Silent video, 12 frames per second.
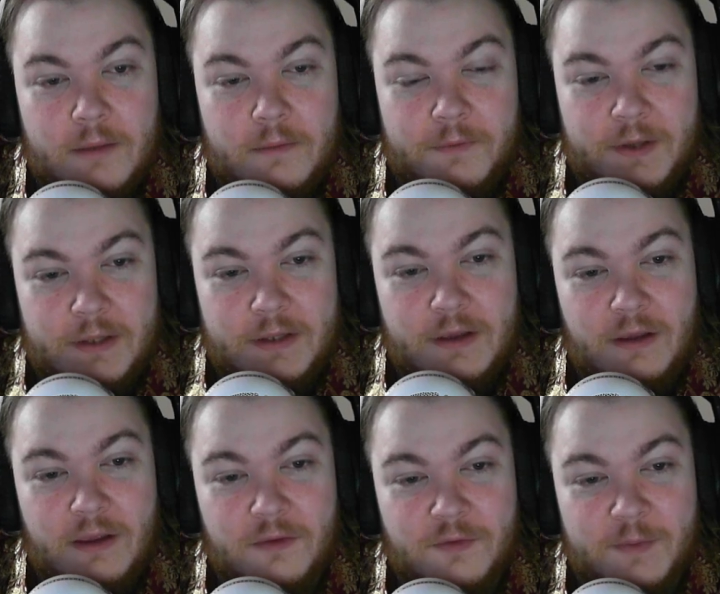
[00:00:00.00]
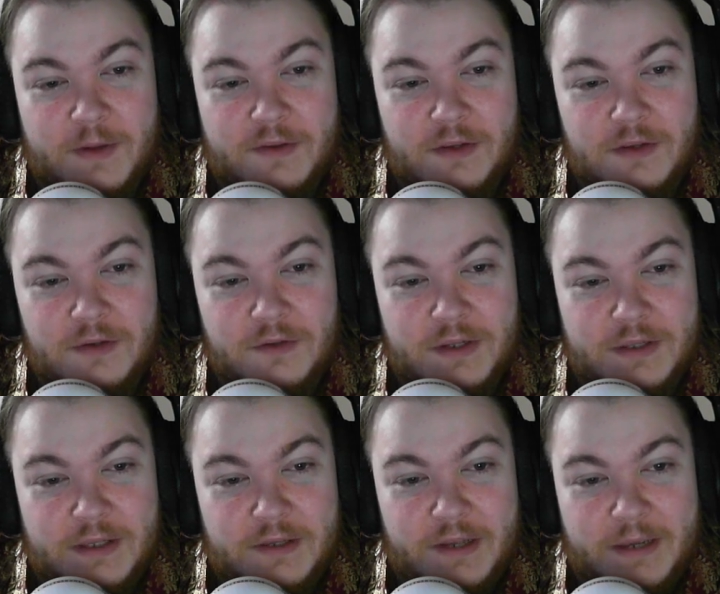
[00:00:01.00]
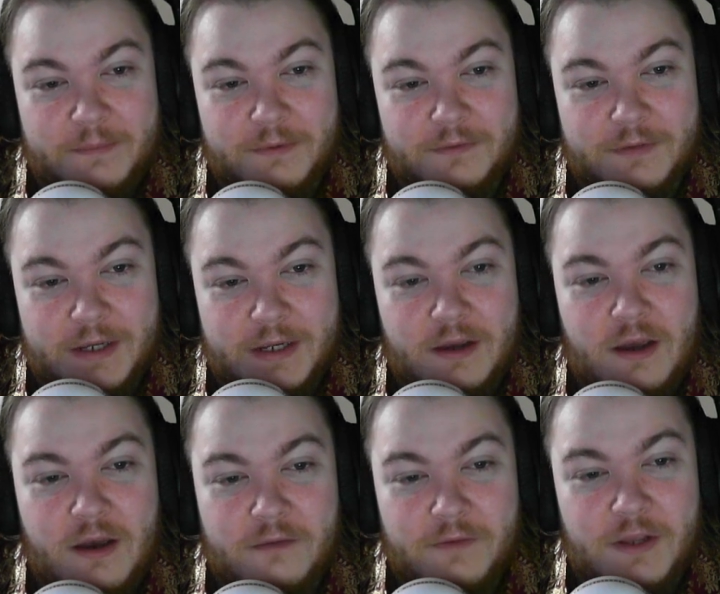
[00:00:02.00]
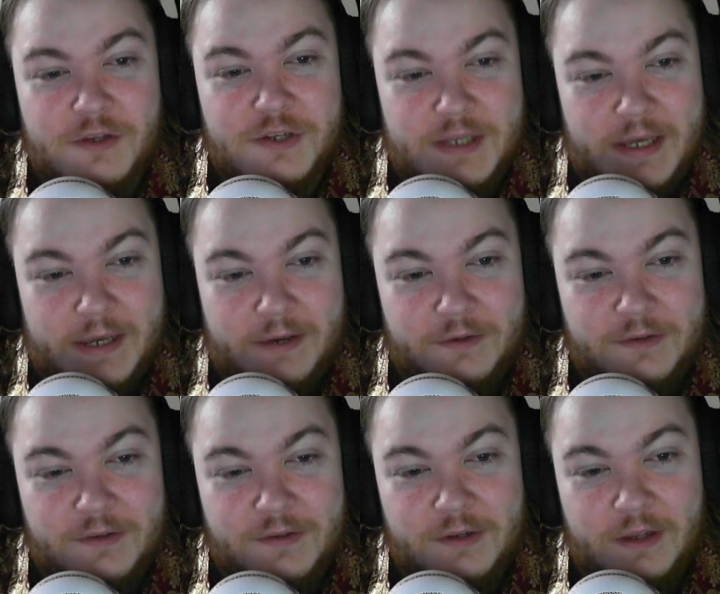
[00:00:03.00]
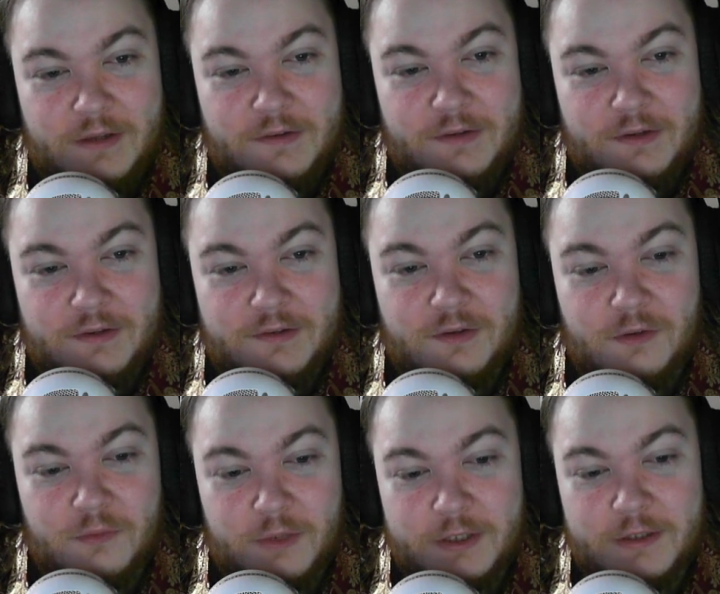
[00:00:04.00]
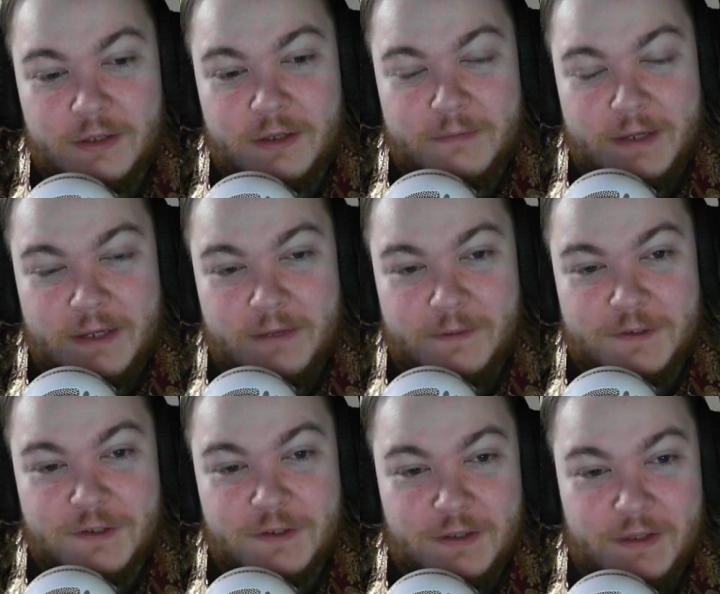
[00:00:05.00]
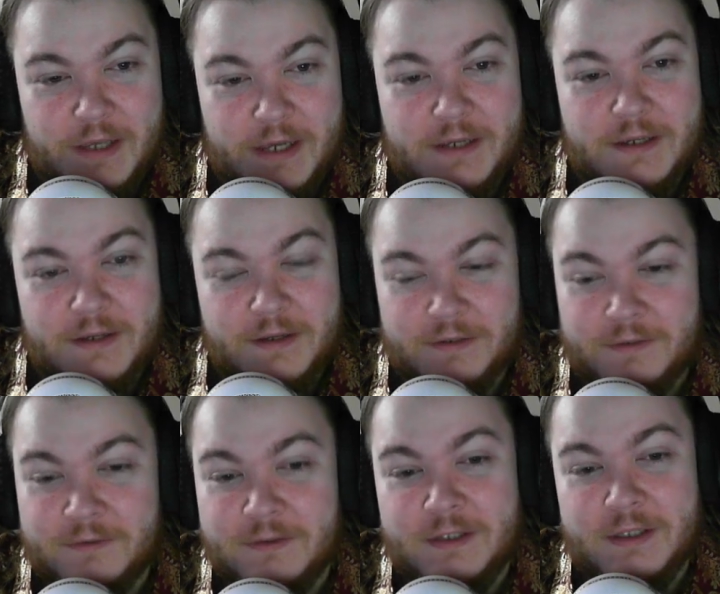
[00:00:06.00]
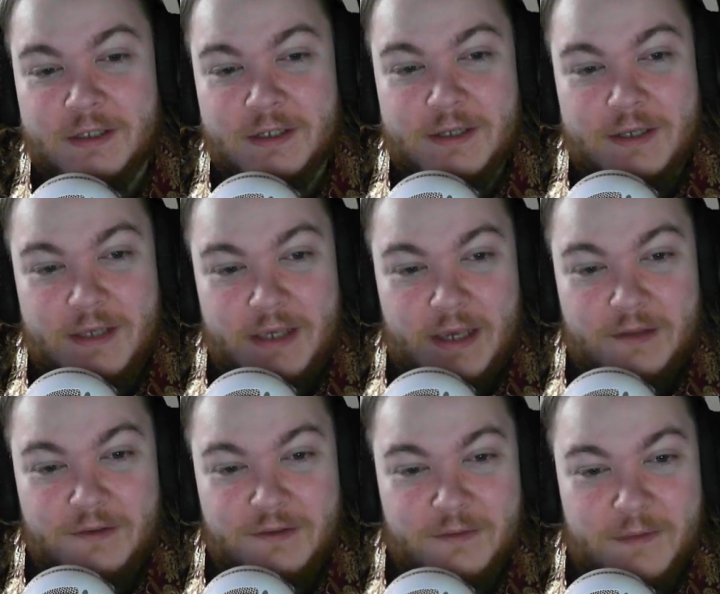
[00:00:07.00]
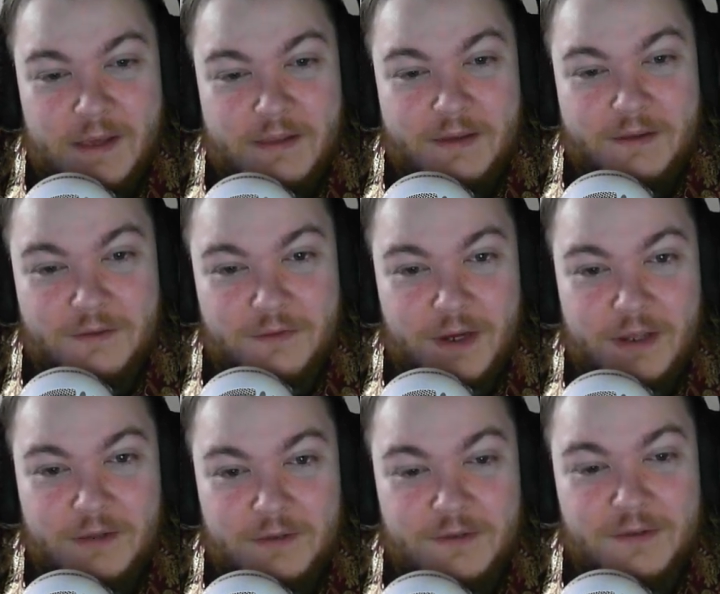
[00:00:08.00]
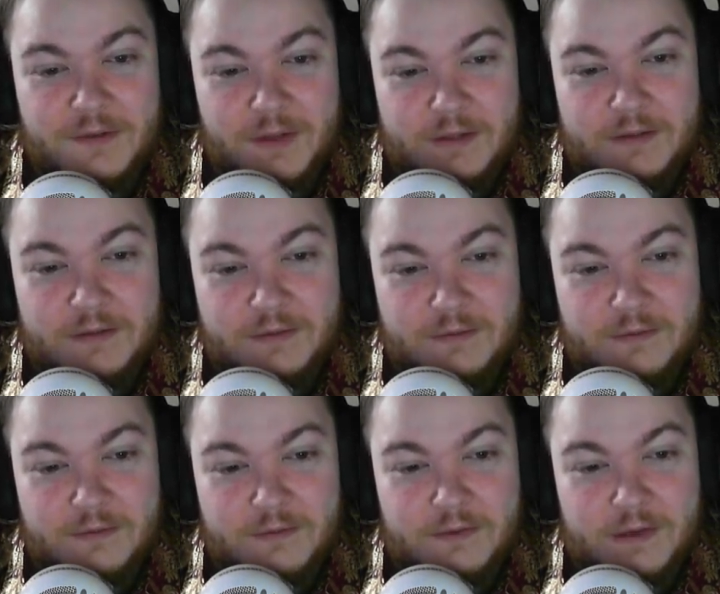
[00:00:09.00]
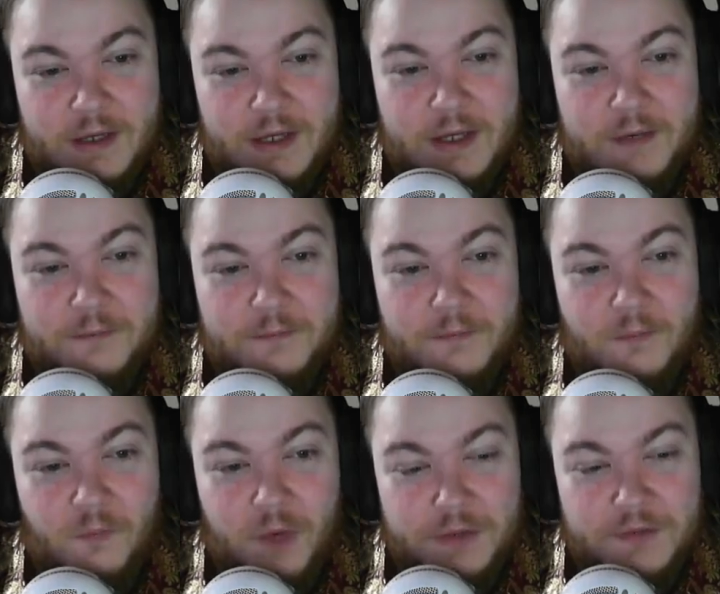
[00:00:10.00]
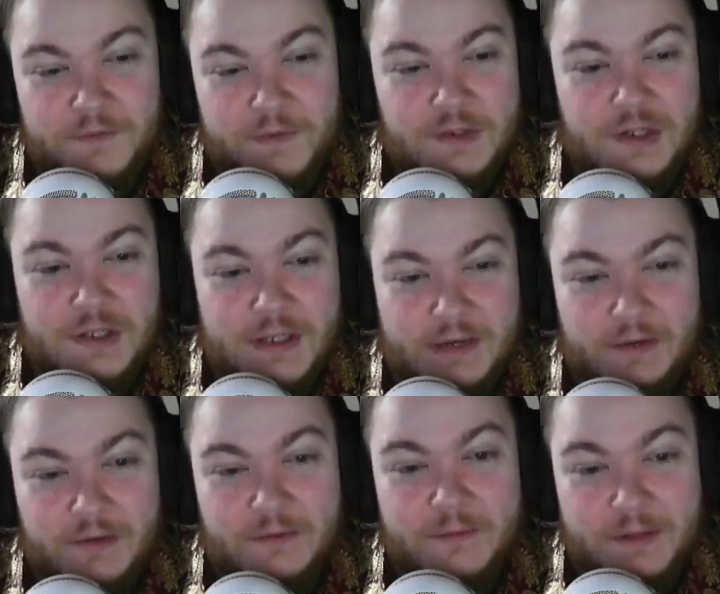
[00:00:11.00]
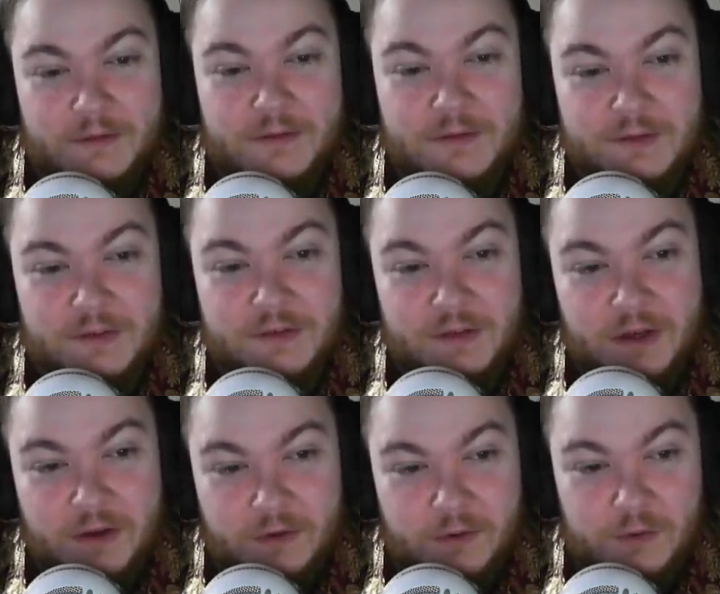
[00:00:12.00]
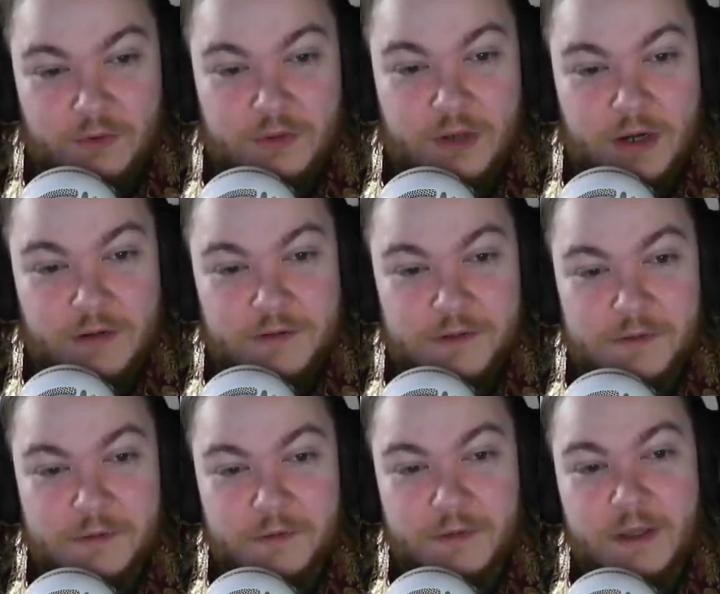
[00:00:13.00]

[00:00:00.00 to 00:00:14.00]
But he was basically using the example of, like, VeggieTales as a good one, and making mention of, like, you know, he has some atheist friends that watch VeggieTales because it's just a good cartoon.